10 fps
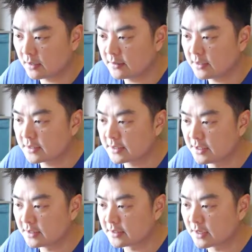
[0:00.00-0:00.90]
I think
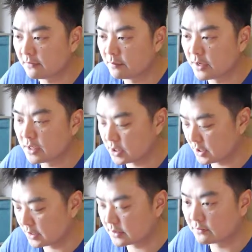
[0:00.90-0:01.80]
seekers have a better
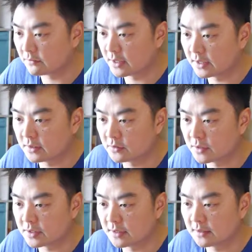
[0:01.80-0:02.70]
chance of running into
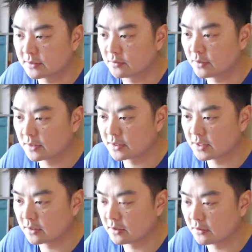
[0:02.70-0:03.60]
each other, so we can
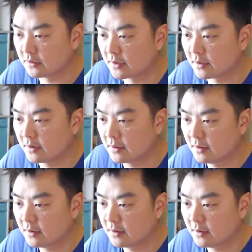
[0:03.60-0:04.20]
check on that